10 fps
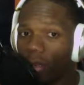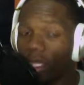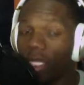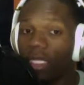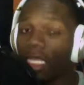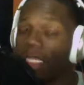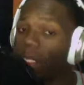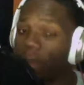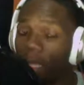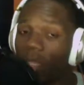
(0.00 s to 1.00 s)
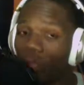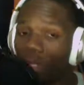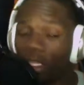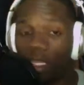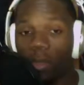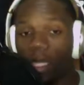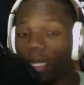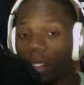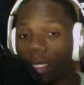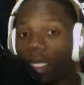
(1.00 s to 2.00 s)
because they seen his rookie year. But
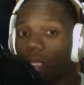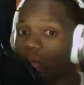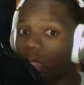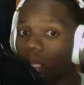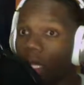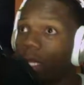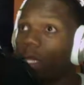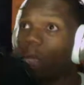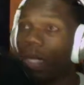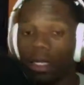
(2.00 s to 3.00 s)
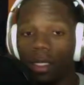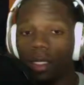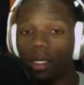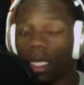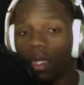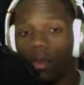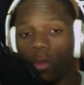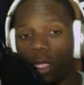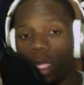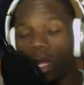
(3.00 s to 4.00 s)
after that, it was like, oh my goodness, they are
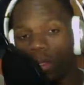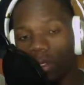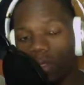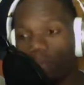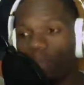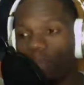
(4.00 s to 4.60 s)
really awesome.